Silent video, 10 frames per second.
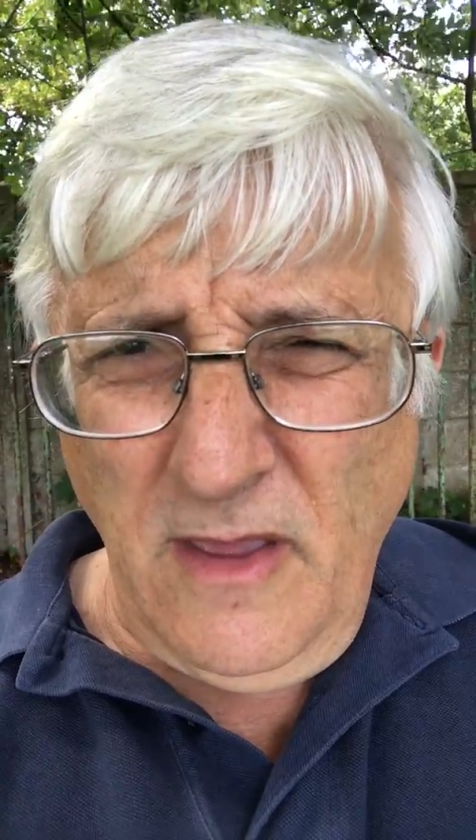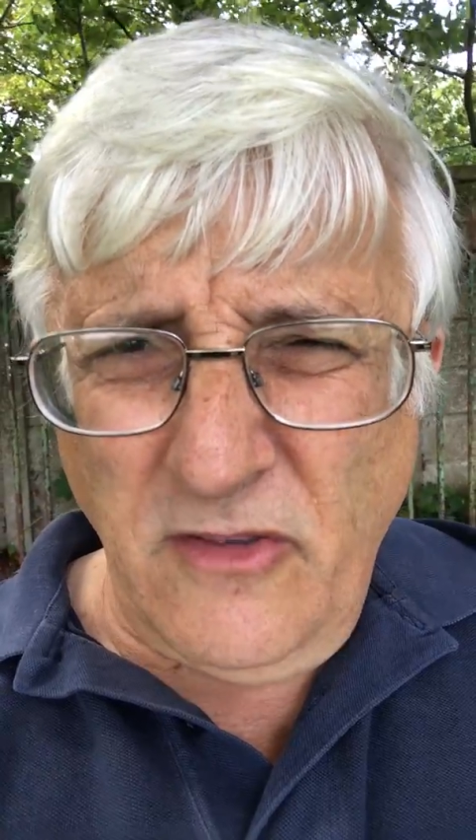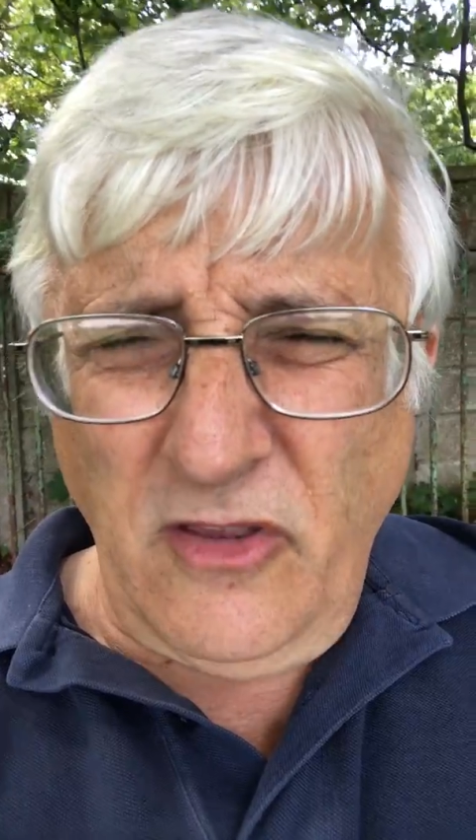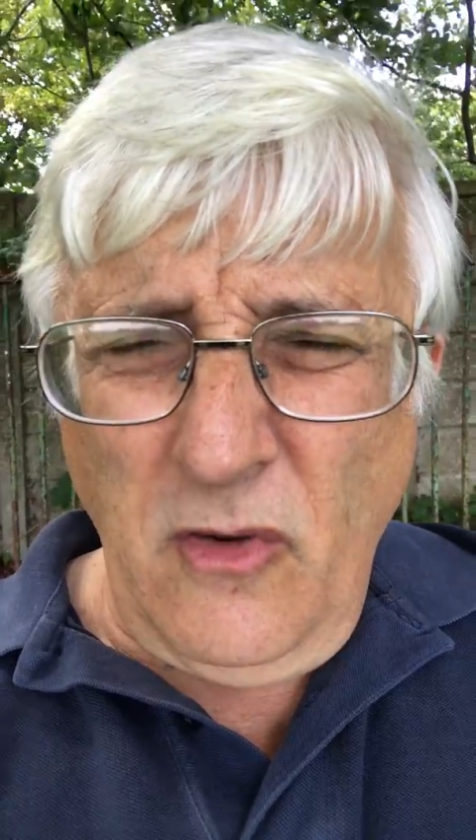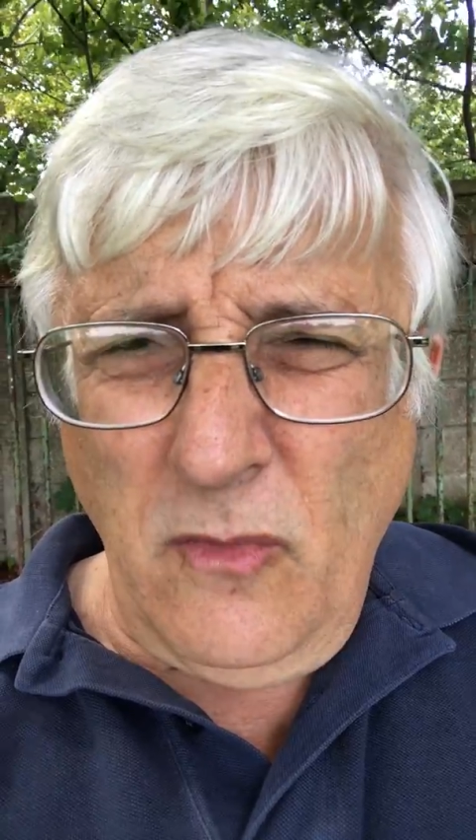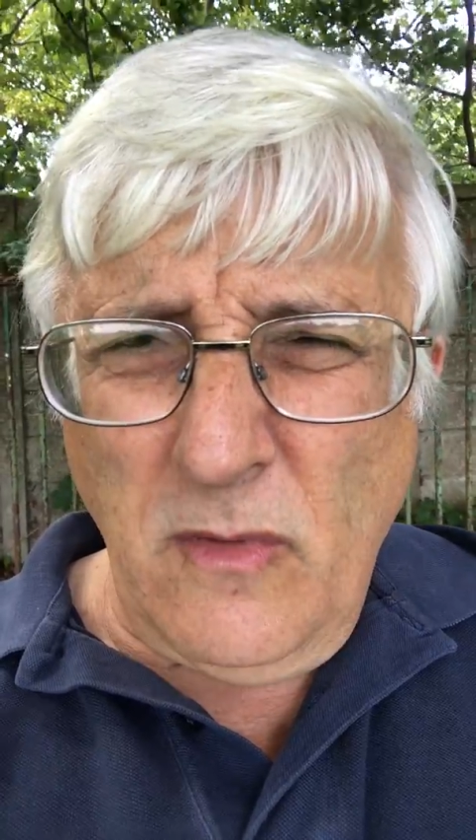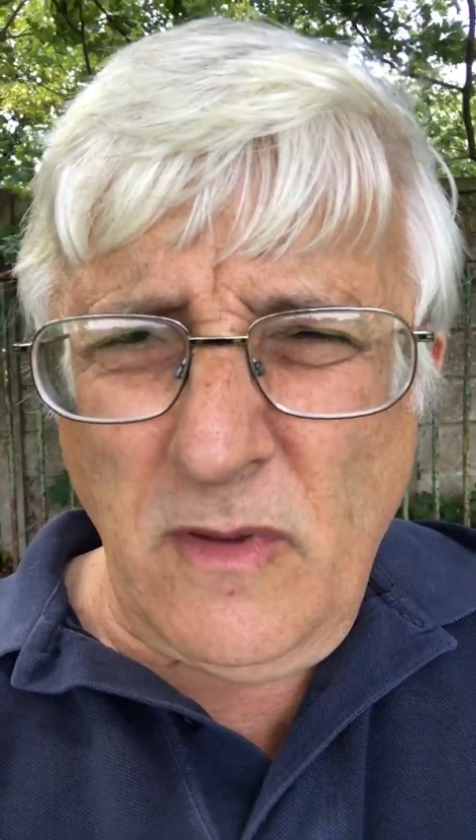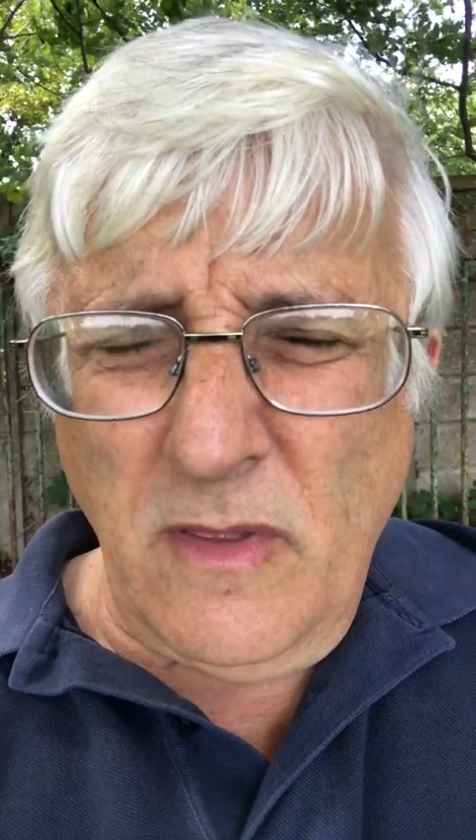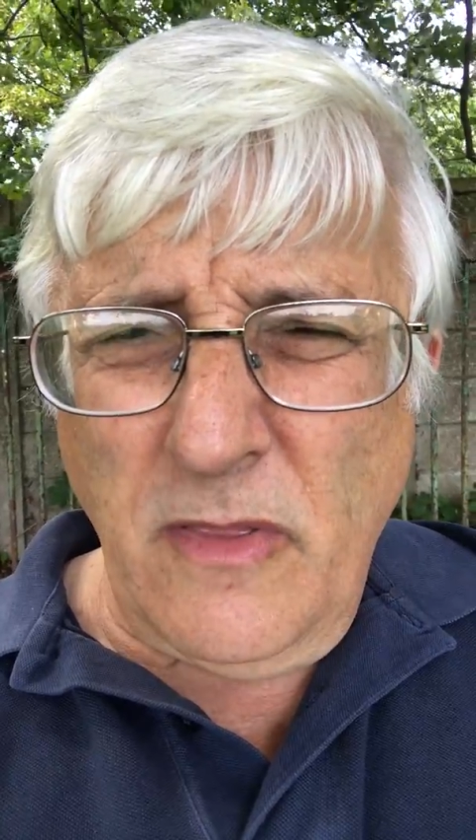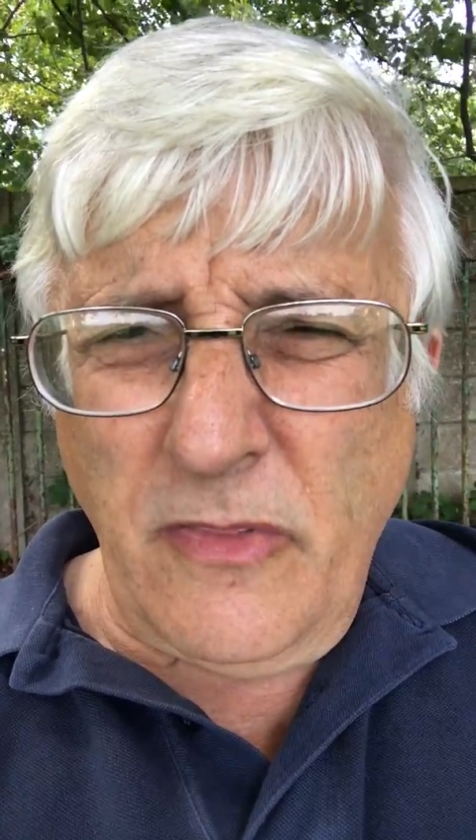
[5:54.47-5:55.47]
So
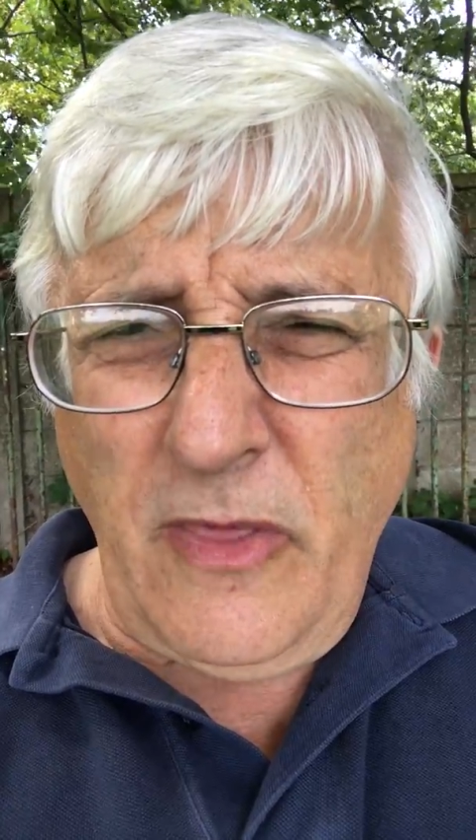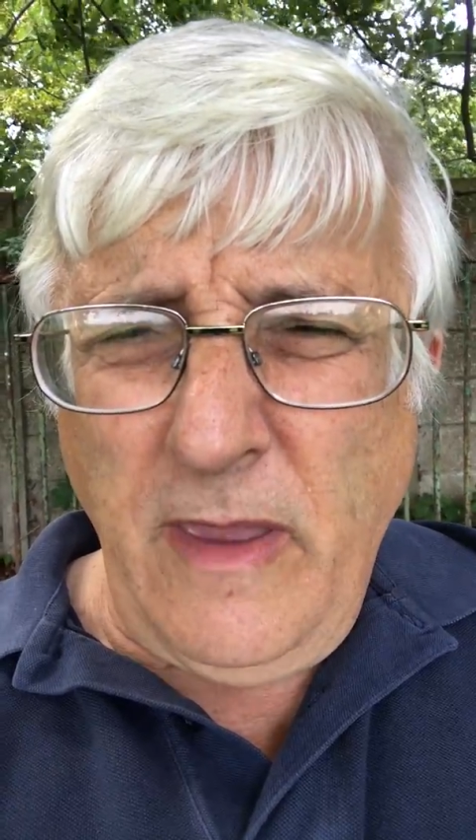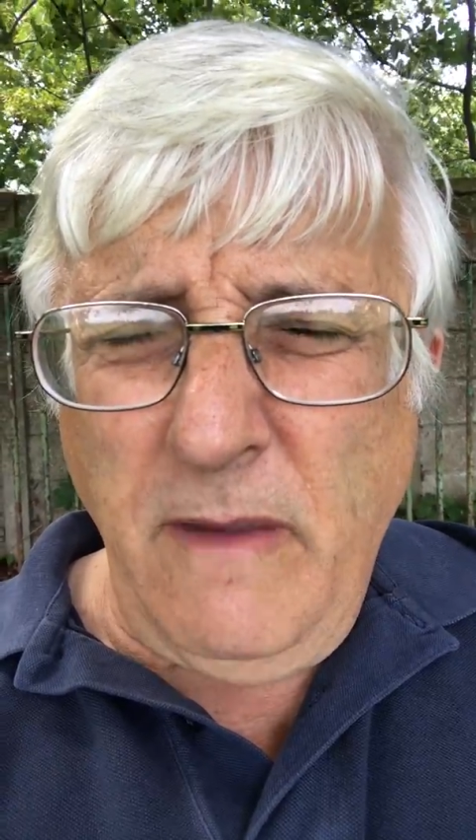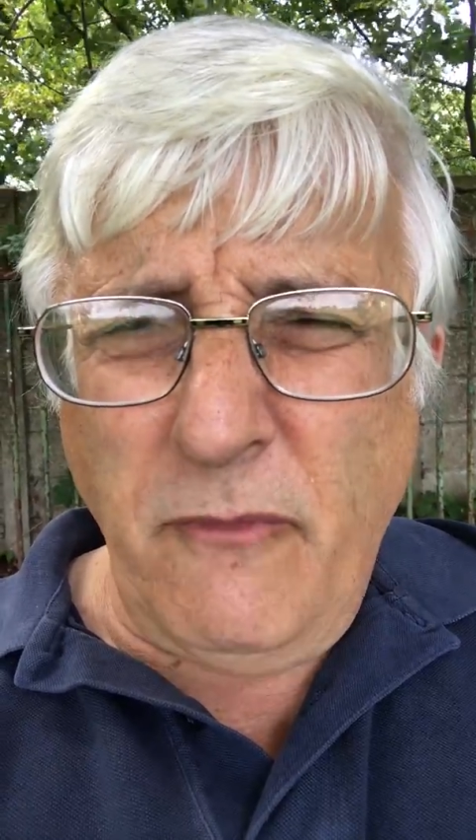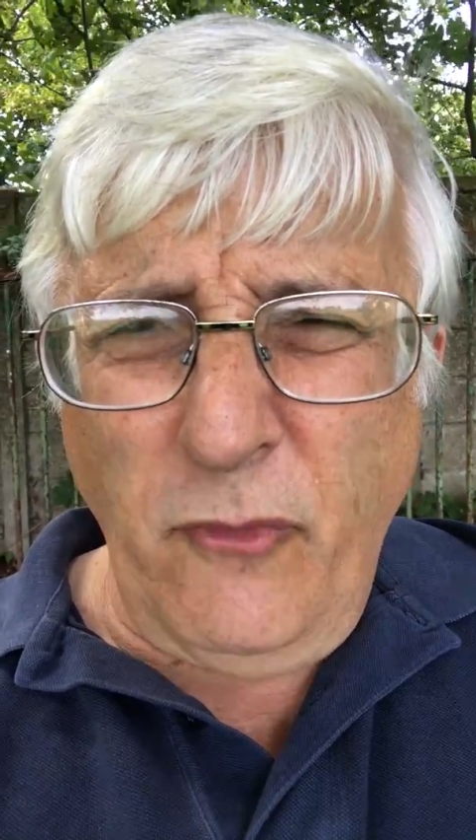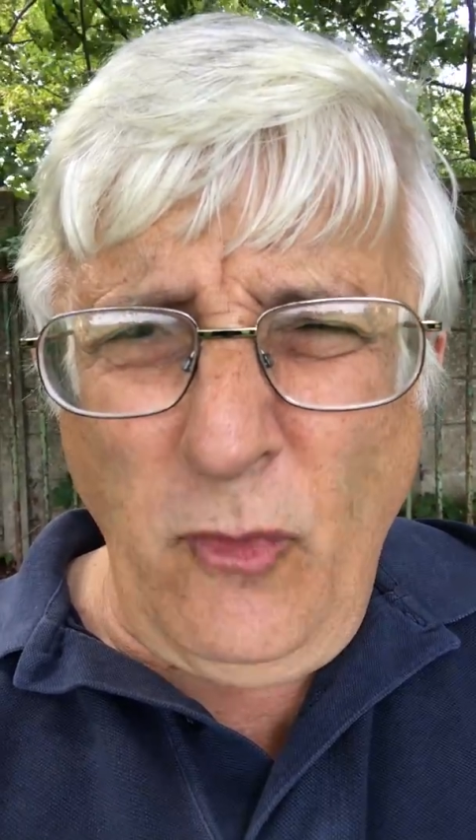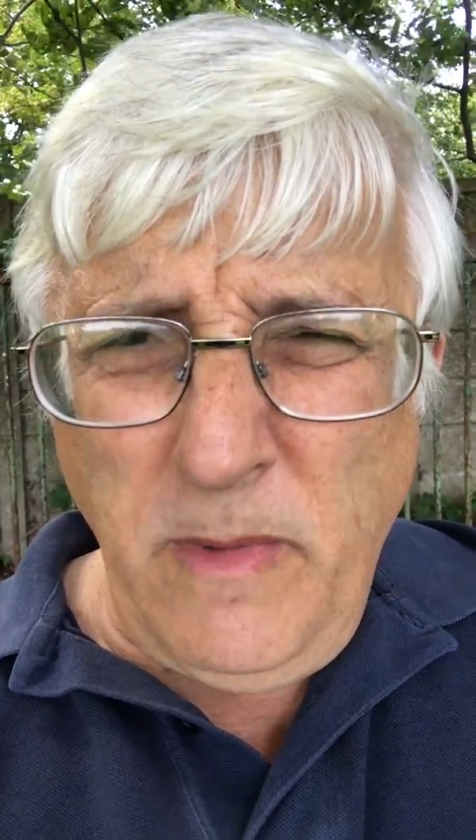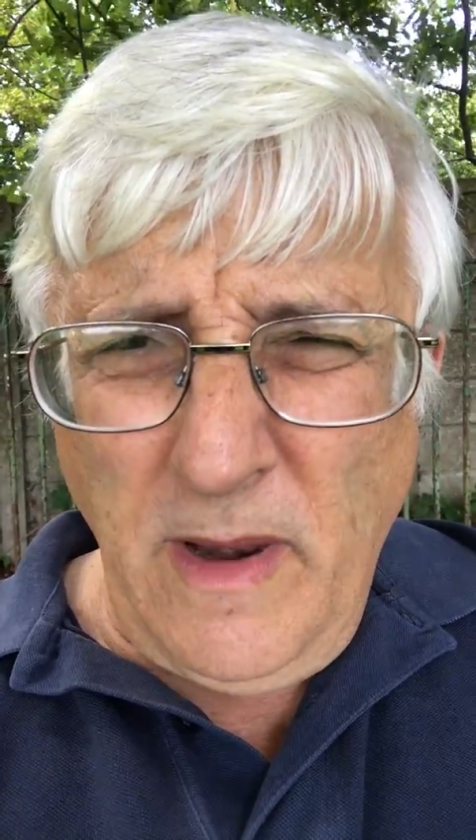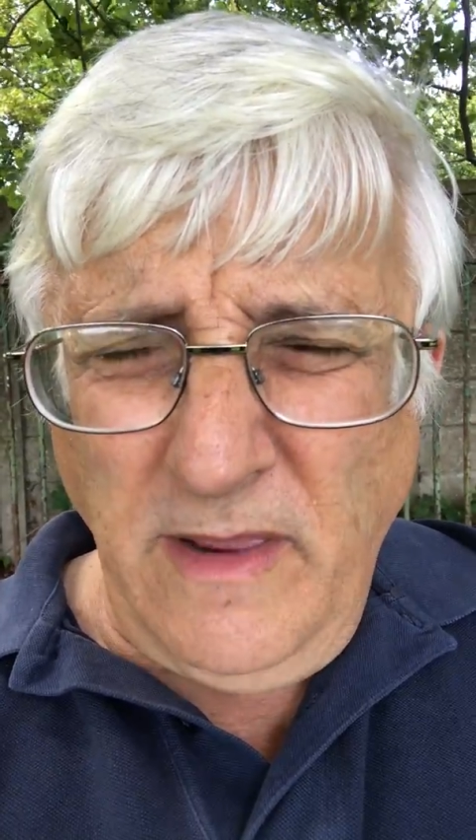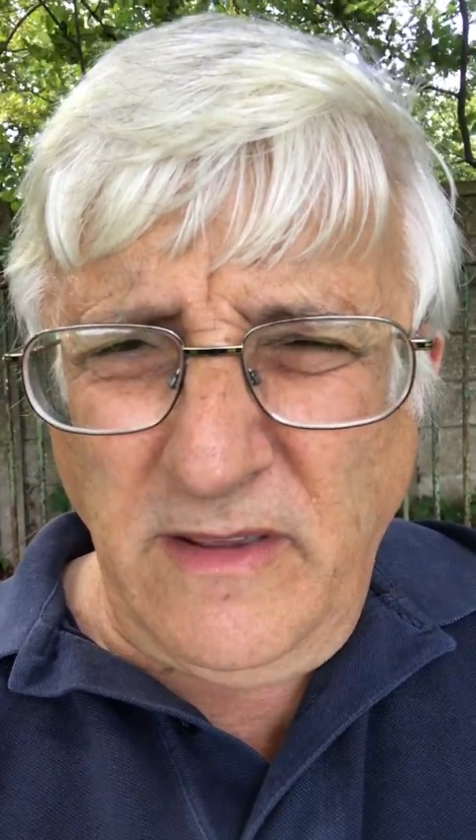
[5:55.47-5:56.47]
they
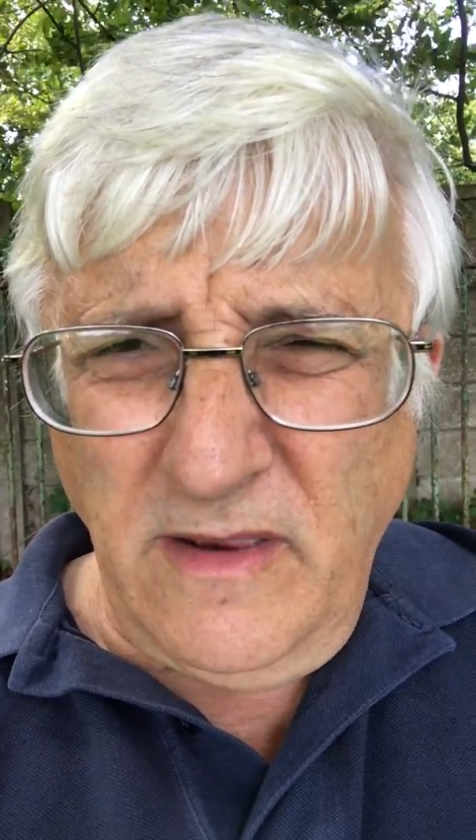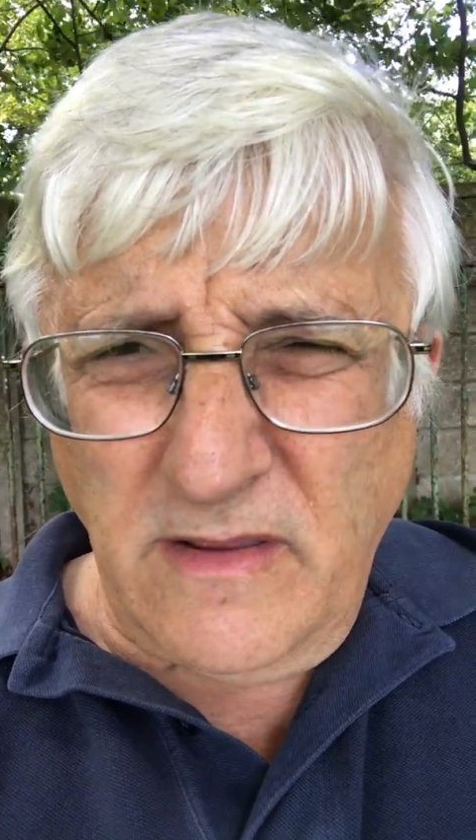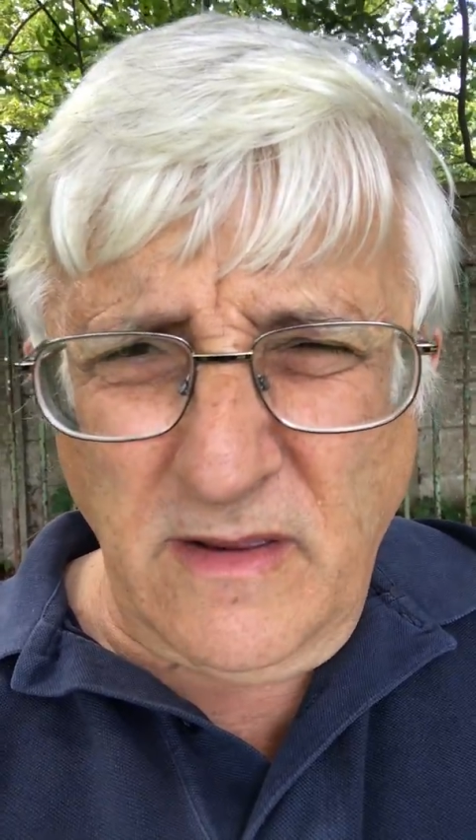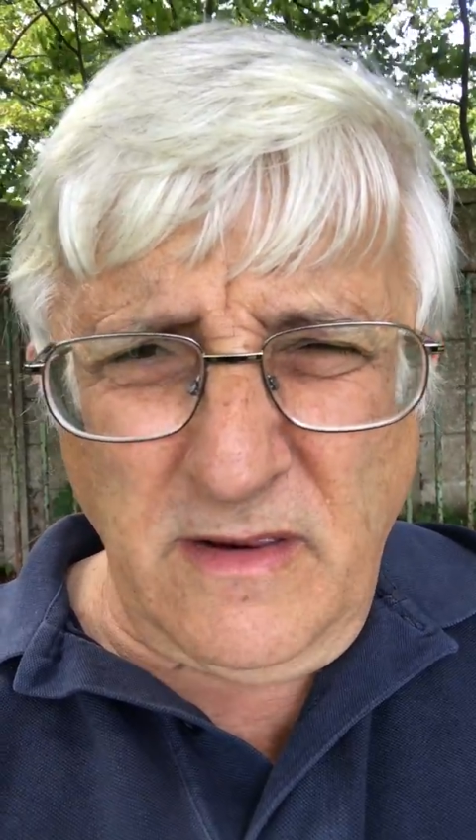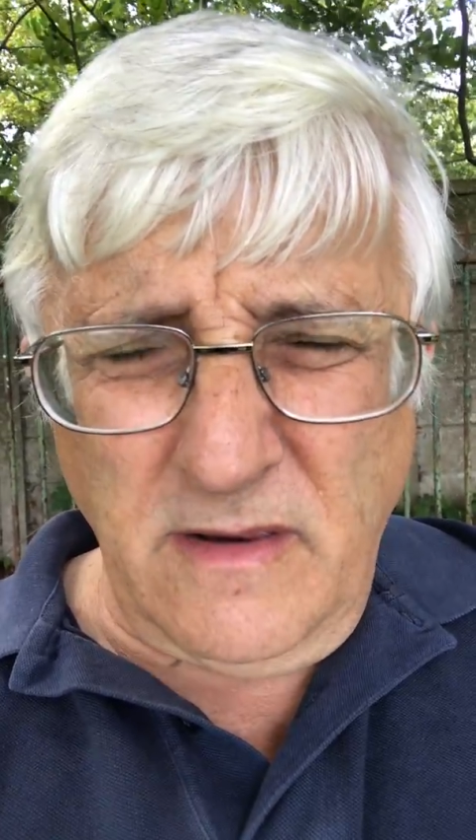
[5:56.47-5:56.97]
formulated